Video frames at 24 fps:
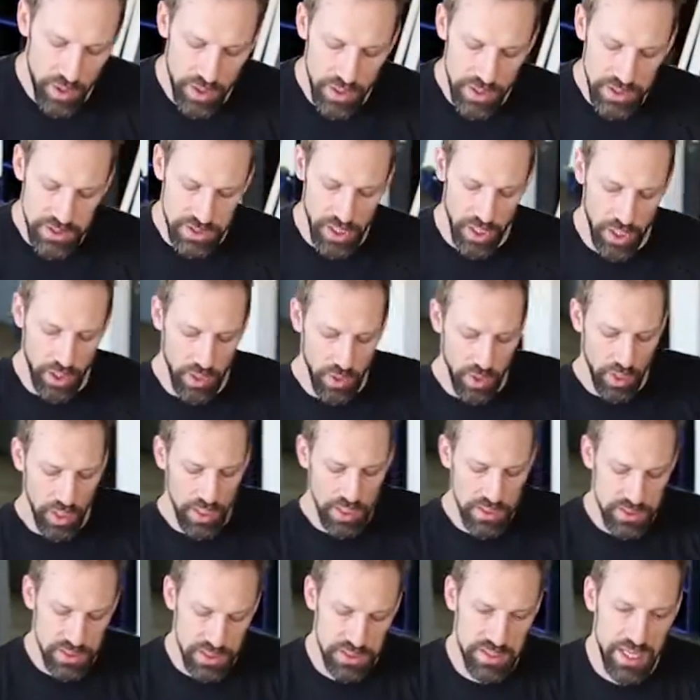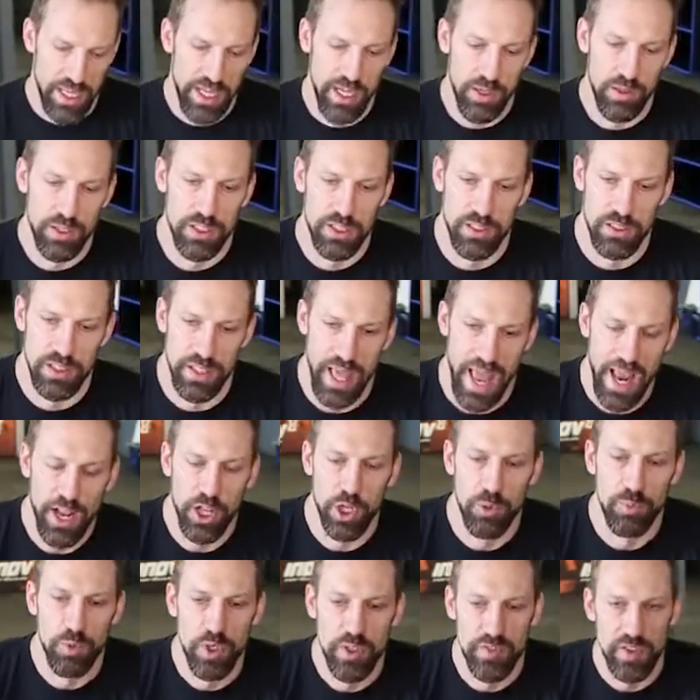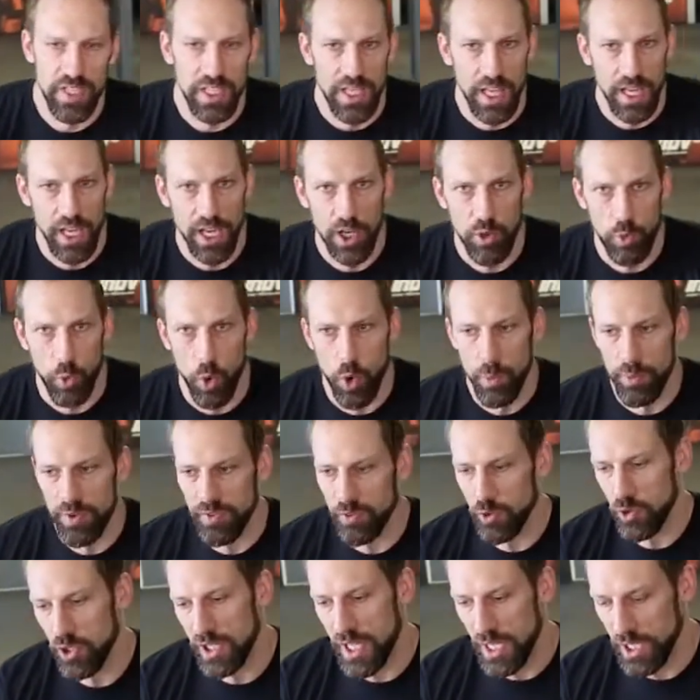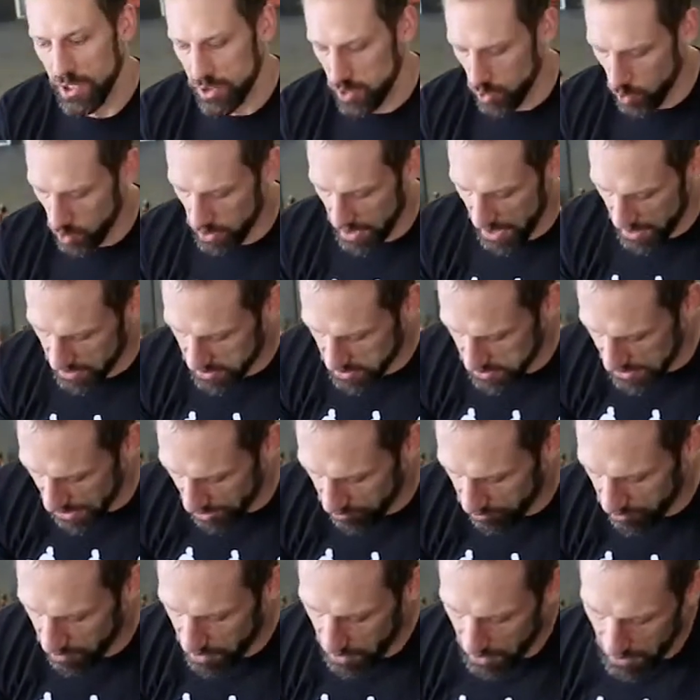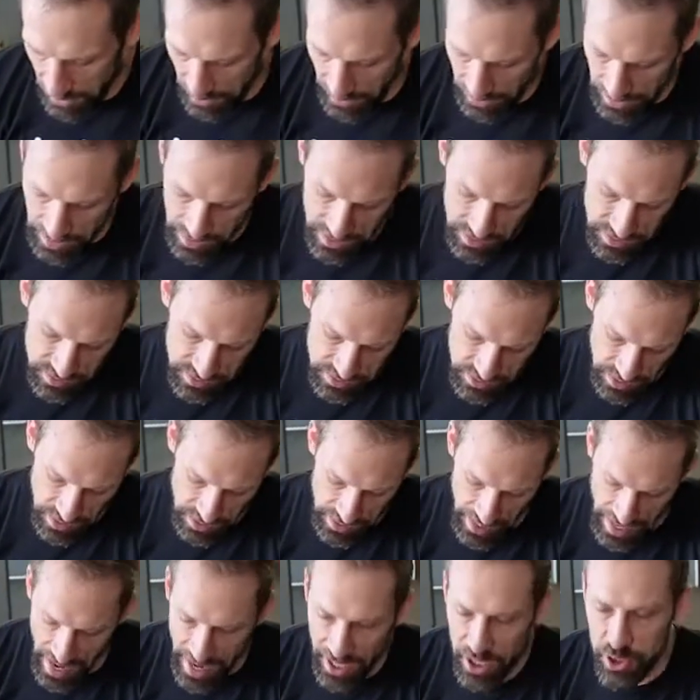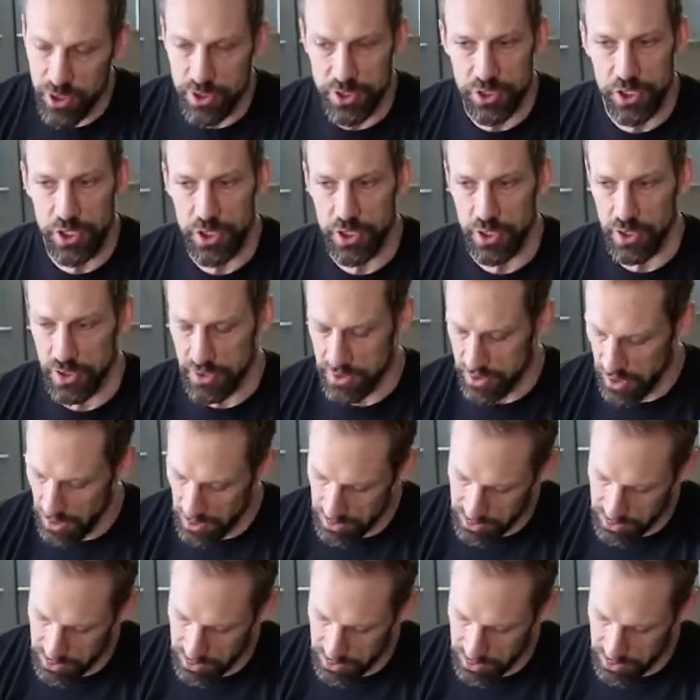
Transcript: So just getting the ankle moving, getting it warm before you get into all the other stuff is ankle circles.